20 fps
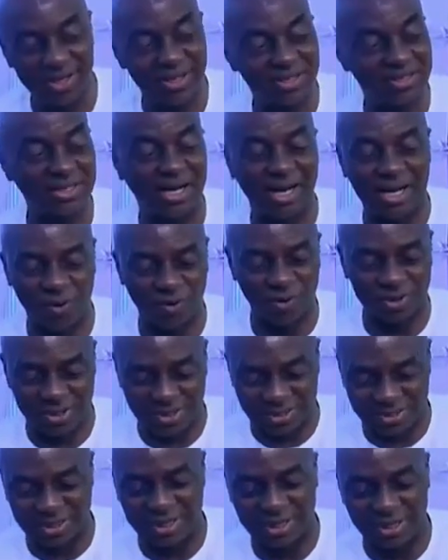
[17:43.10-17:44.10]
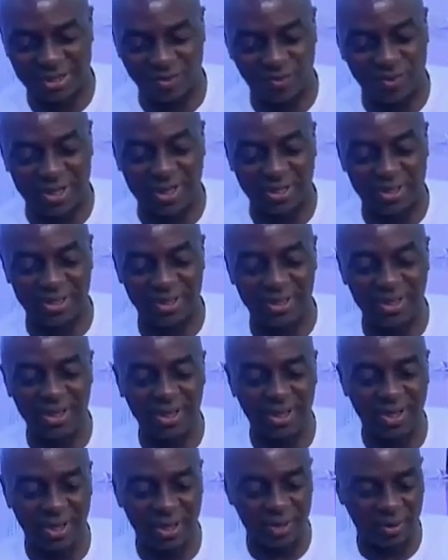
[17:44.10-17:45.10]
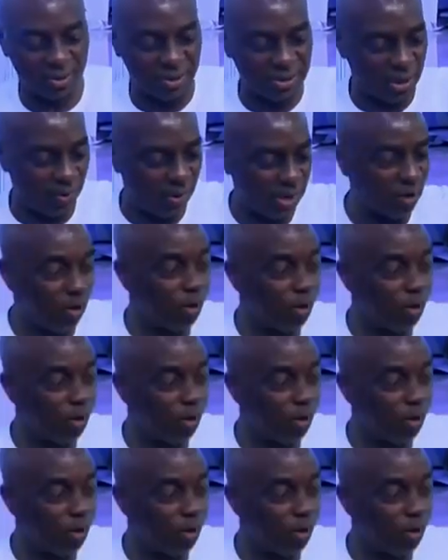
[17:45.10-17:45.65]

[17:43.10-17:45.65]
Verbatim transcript: son was a son when uh, there were